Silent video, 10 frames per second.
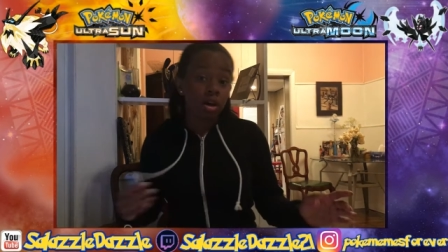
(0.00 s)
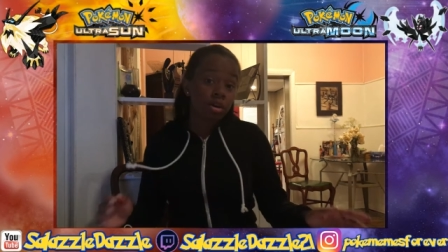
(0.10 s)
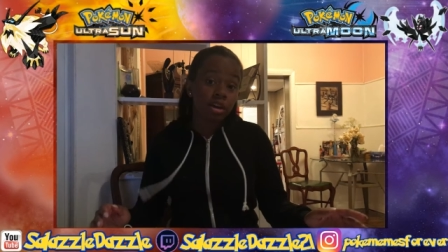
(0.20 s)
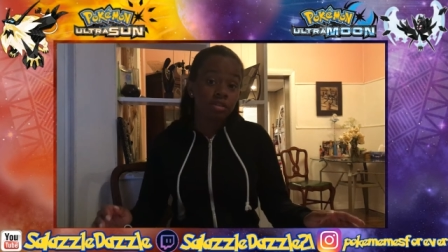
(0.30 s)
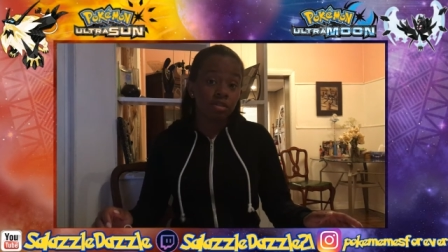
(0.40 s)

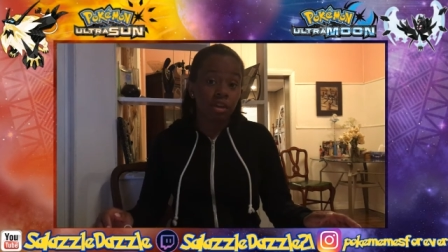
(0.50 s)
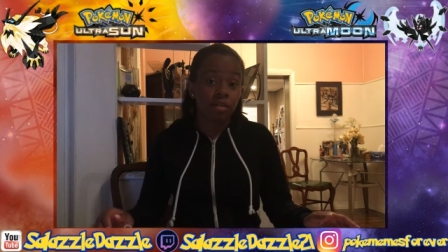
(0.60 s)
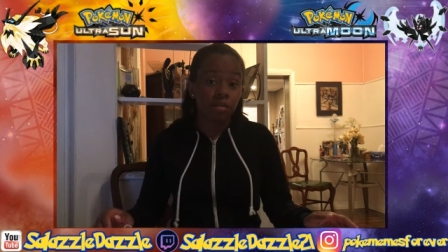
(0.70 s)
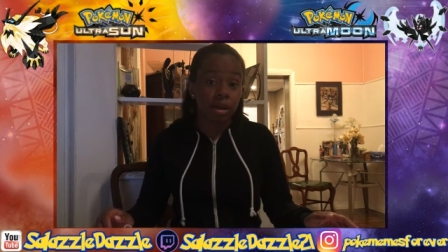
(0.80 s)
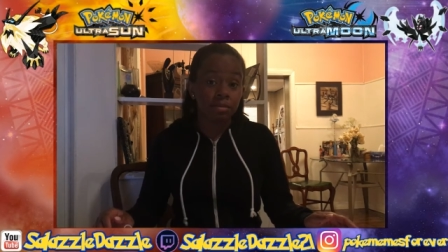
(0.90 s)
Okay, so
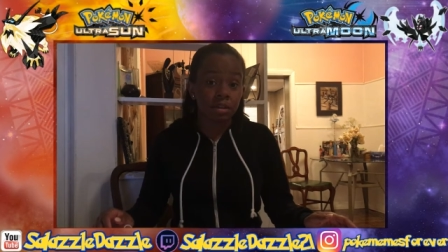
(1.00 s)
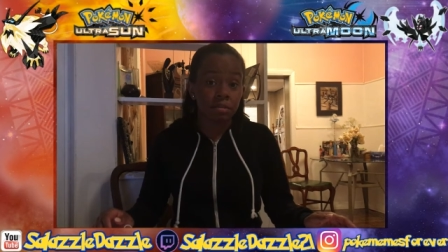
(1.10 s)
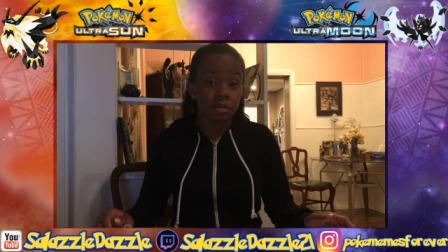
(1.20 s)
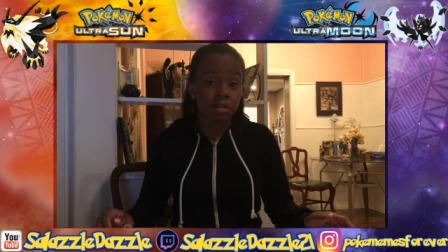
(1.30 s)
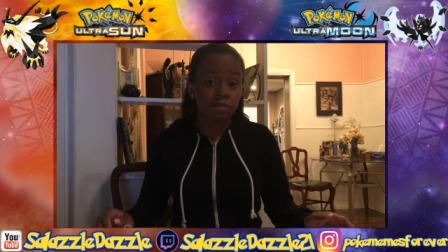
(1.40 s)
that wraps
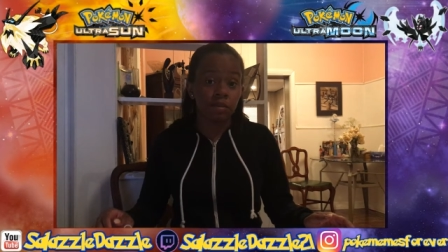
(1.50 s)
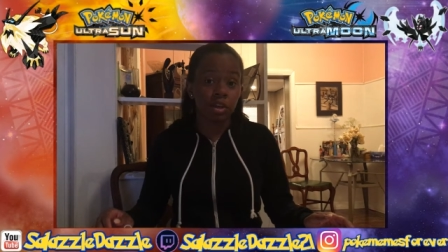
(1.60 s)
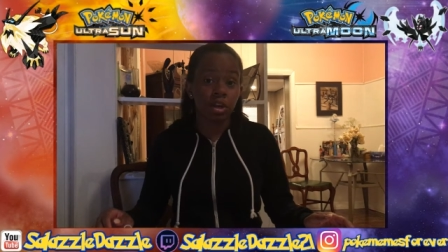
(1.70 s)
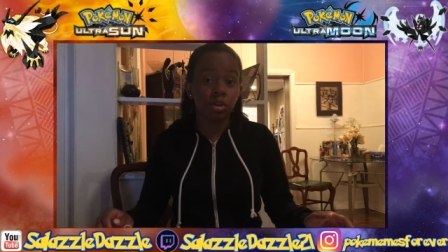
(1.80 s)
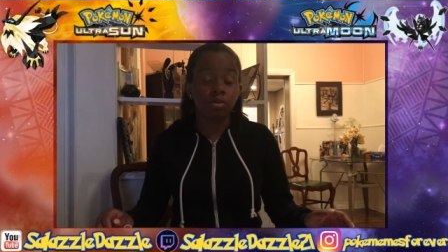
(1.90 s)
up this
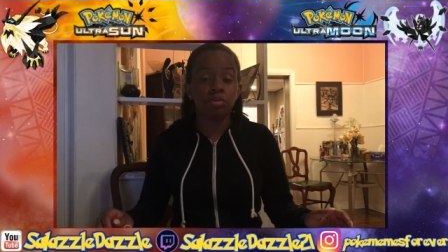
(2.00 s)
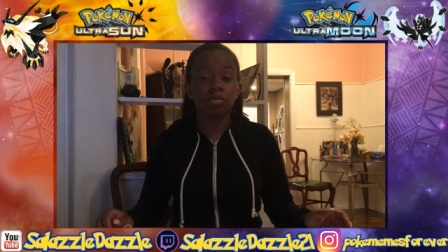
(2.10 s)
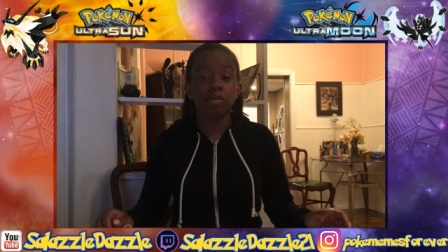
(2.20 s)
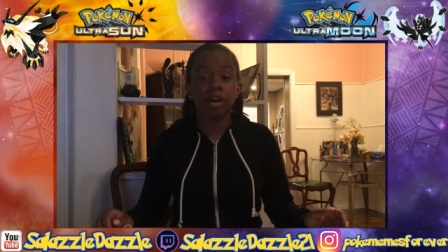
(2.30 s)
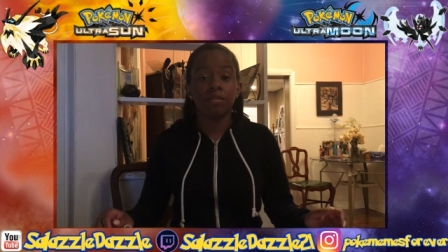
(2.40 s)
video.
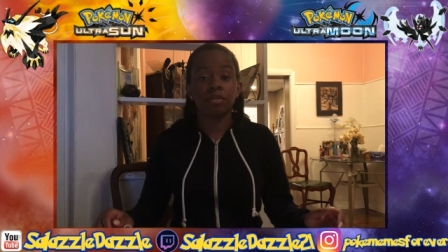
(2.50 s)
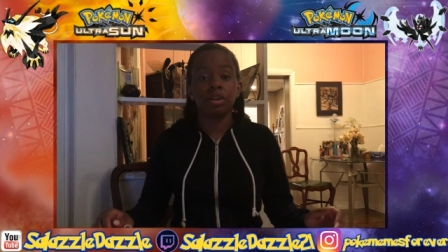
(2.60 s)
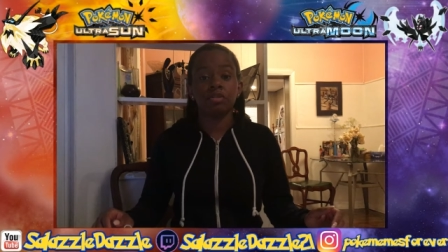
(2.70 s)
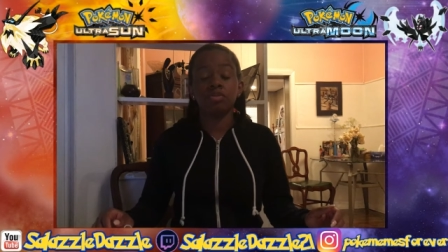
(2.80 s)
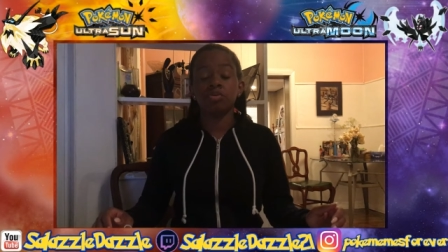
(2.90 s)
Do not
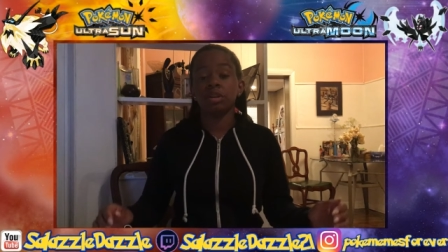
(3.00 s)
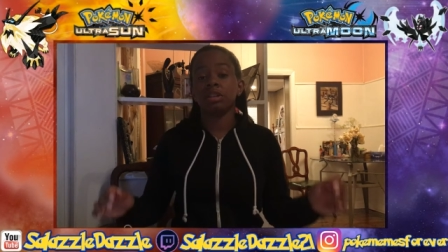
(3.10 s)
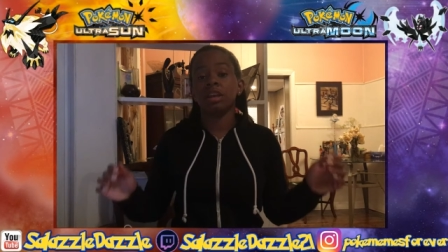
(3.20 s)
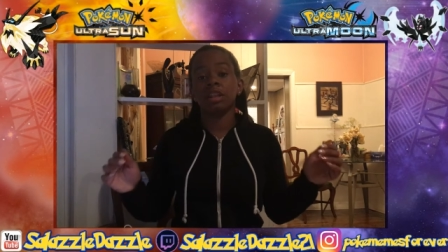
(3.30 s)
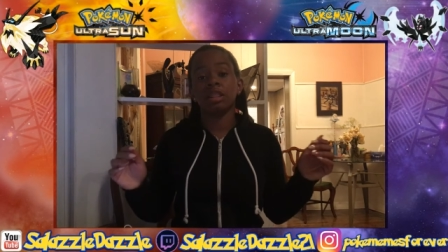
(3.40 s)
forget to
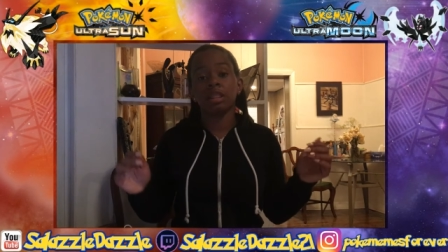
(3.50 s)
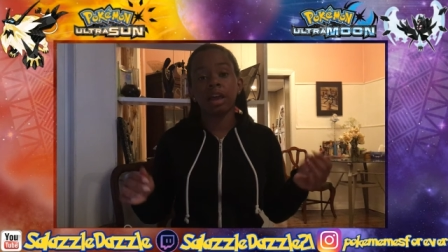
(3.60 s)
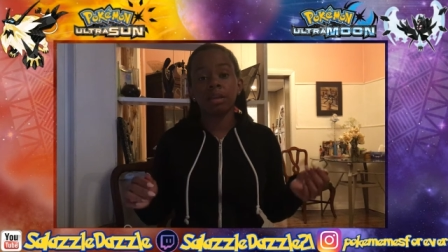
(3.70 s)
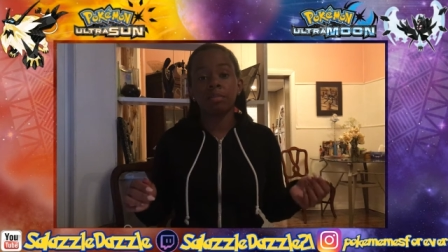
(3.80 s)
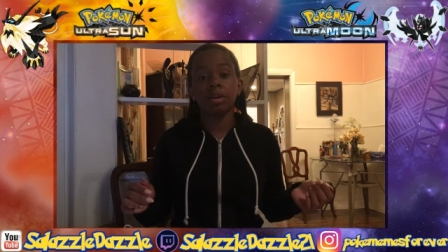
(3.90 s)
hit that
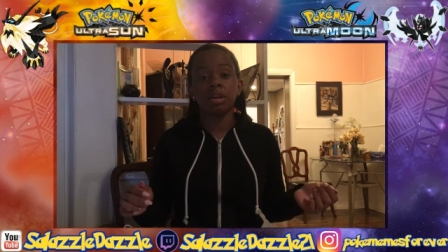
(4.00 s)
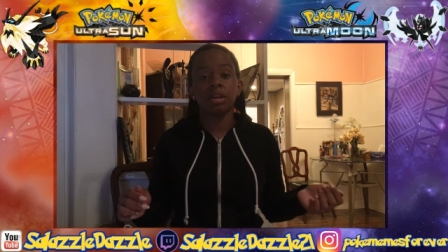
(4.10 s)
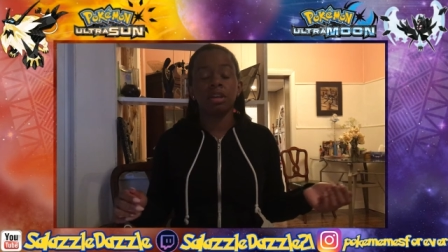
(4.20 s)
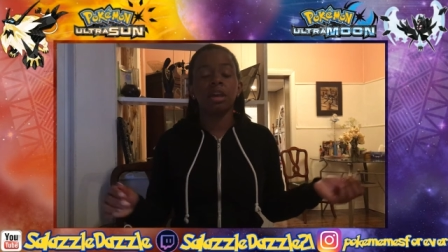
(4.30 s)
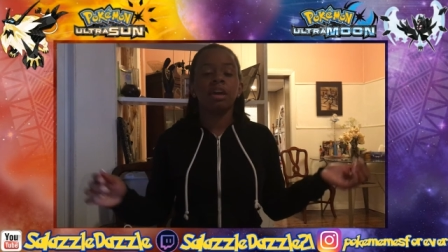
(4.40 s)
like
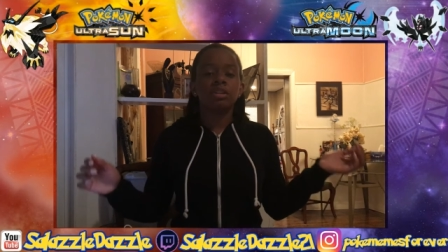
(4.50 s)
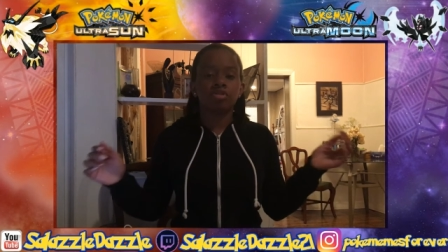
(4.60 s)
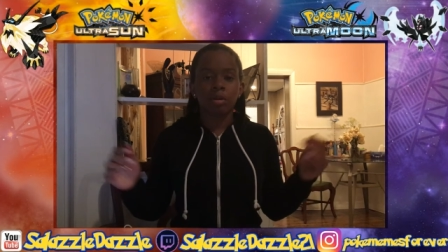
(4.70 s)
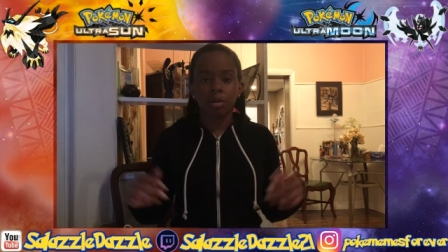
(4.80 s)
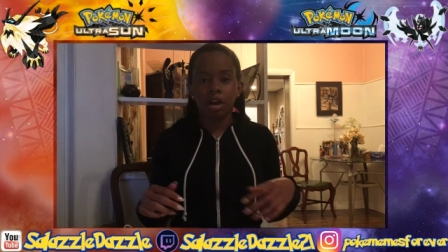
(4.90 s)
button,
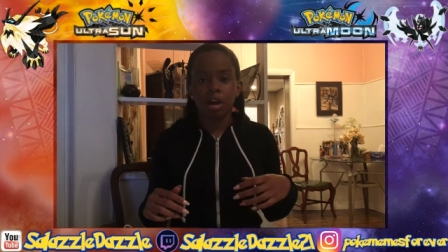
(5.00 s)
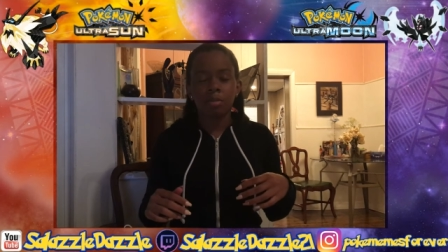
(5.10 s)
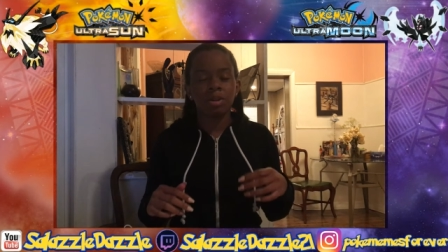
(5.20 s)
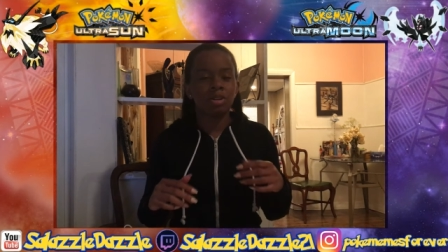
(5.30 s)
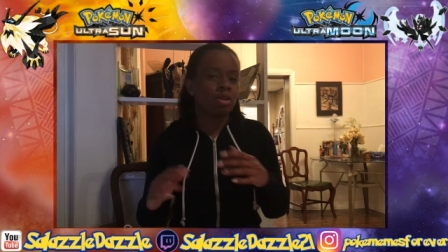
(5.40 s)
drop a
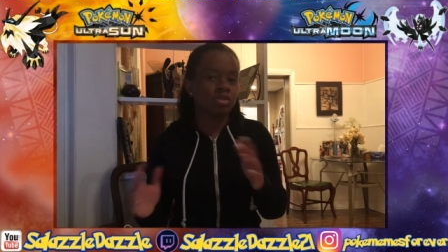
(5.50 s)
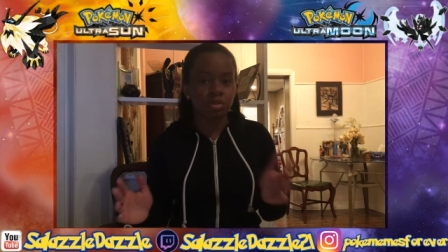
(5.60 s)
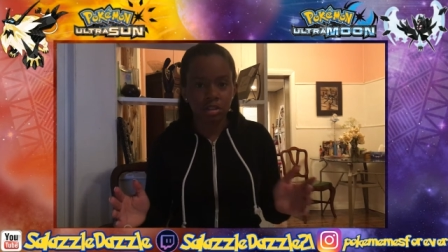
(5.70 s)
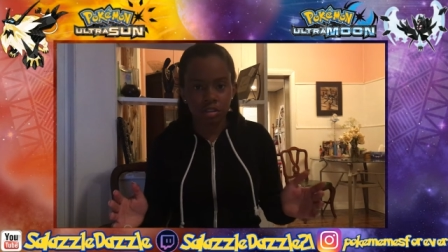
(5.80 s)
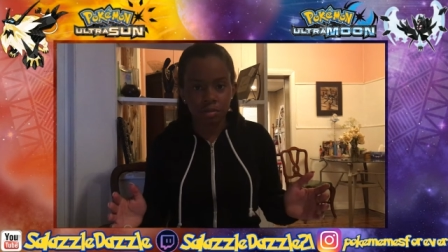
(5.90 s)
comment, and also
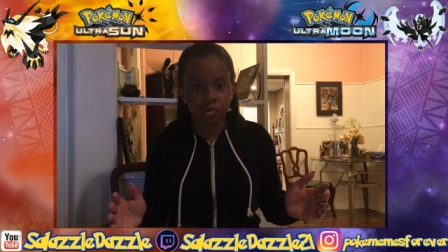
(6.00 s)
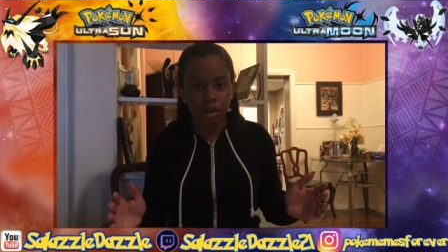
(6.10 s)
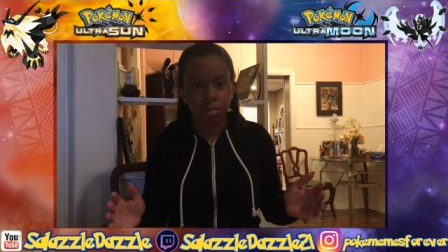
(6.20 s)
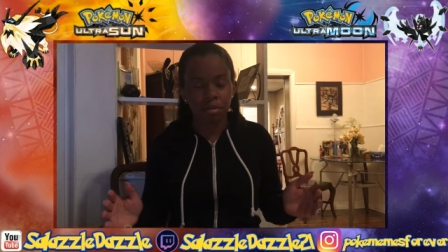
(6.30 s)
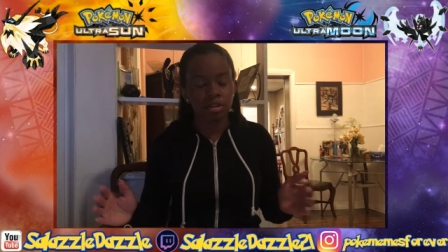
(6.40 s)
hit the
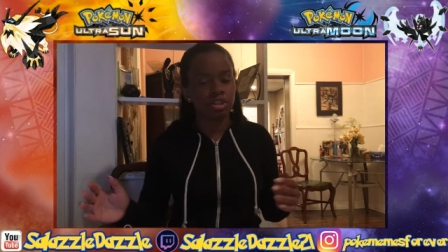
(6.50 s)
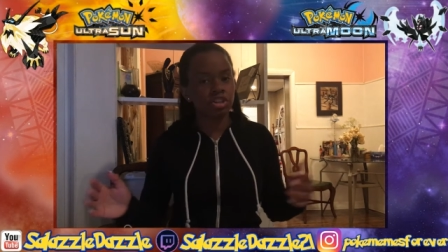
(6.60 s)
subscribe button.